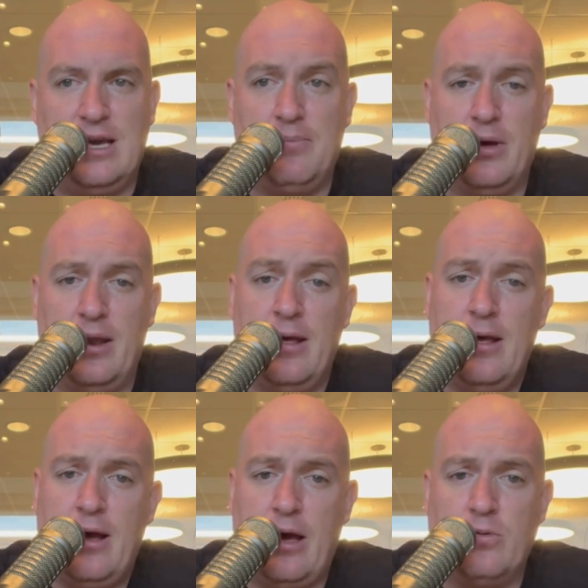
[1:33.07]
But
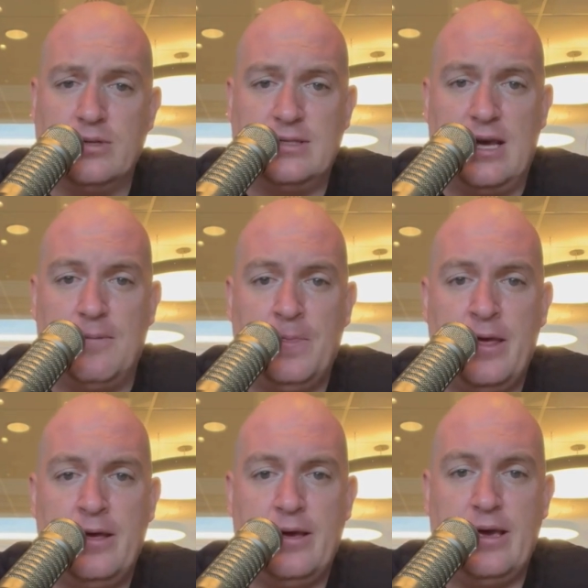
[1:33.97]
I will say,
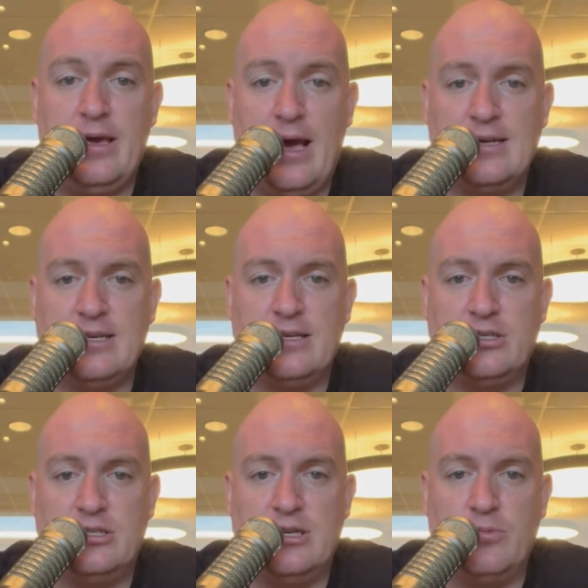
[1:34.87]
he has answered
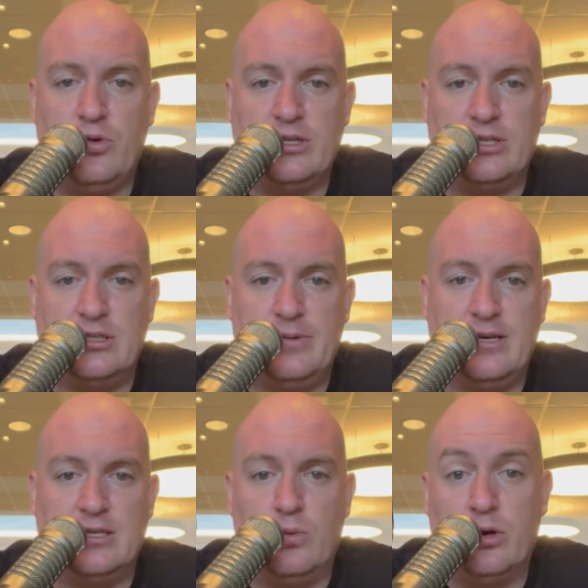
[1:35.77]
some questions because there
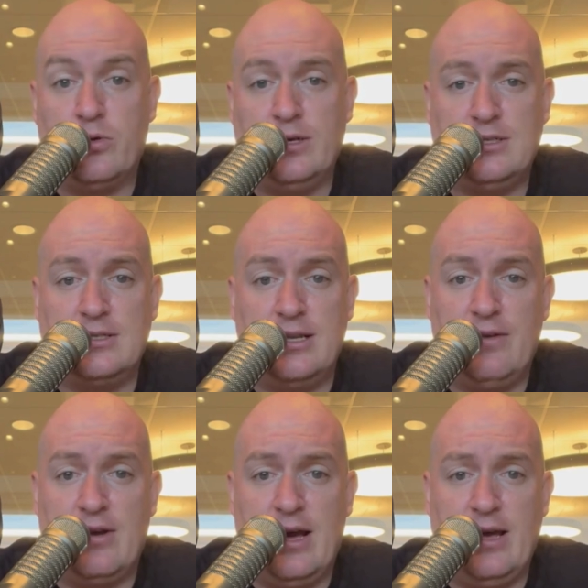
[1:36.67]
were questions, and even
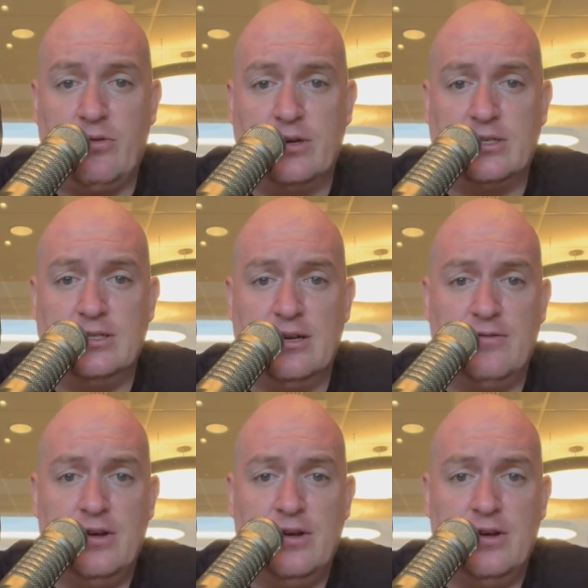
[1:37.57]
I had questions of,